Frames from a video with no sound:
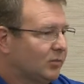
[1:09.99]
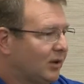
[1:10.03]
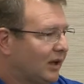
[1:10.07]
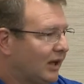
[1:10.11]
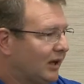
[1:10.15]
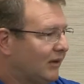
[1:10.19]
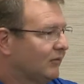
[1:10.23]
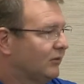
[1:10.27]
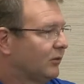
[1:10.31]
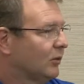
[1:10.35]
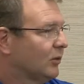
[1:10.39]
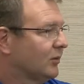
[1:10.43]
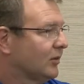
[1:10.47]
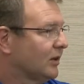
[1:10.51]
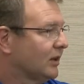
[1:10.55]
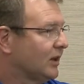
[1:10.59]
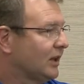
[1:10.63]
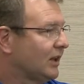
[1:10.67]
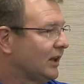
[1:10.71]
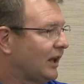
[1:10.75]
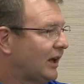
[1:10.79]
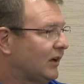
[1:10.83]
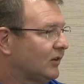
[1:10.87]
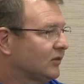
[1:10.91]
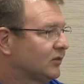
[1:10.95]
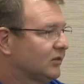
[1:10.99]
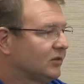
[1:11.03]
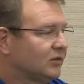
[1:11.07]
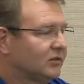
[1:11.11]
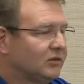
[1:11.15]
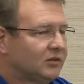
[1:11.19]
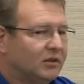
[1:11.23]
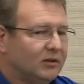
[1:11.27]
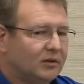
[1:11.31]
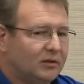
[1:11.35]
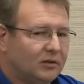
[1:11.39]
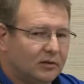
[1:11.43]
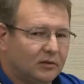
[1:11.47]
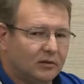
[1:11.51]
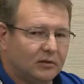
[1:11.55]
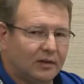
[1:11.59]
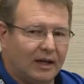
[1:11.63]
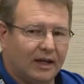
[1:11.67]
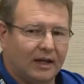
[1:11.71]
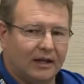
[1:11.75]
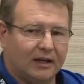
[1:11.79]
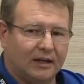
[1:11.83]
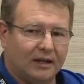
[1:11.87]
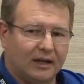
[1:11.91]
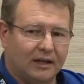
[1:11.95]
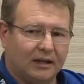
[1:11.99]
platform that allows us to do that and